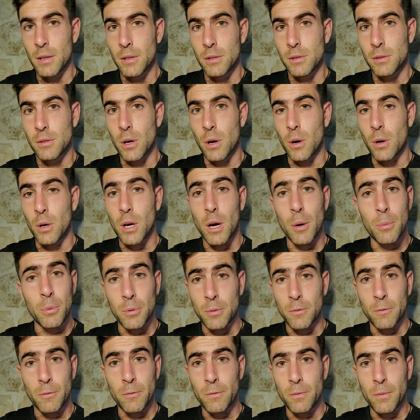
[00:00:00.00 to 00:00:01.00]
So a
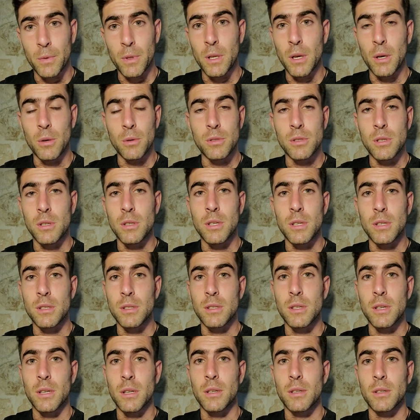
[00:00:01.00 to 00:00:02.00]
couple,
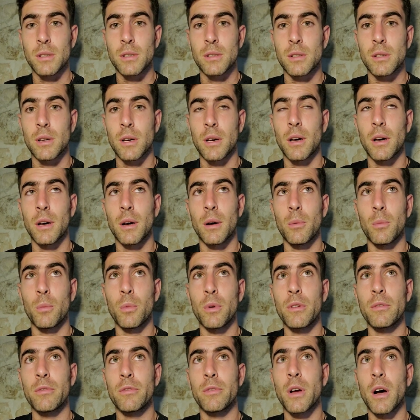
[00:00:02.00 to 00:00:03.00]
statistics.
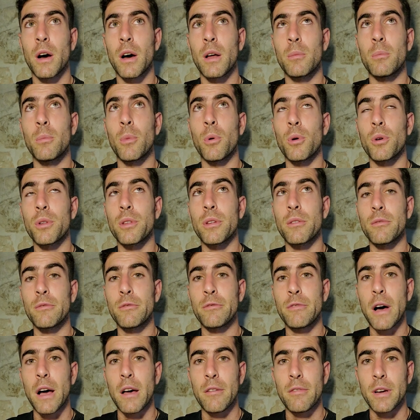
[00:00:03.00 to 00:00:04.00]
We've gone more than
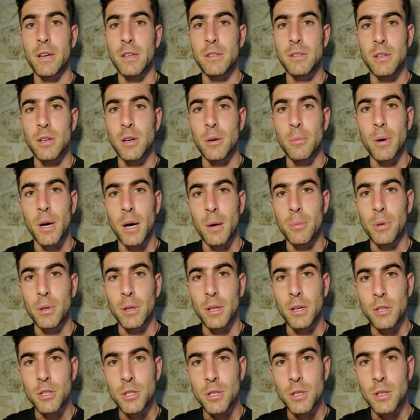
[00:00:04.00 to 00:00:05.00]
5x in our
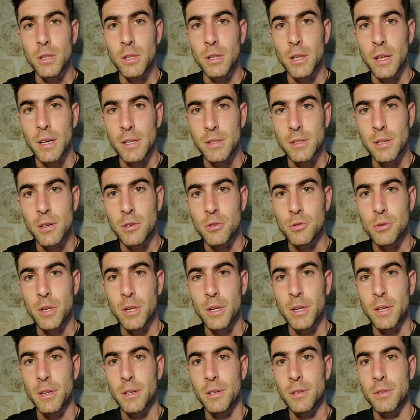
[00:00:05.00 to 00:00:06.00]
population in the last 100
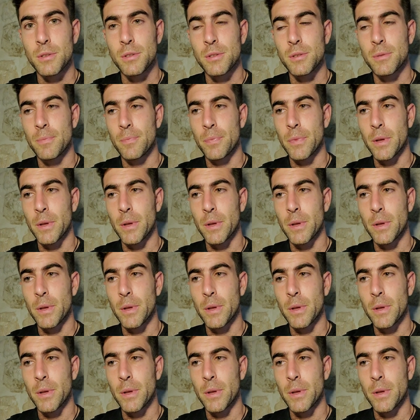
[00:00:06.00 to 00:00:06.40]
years.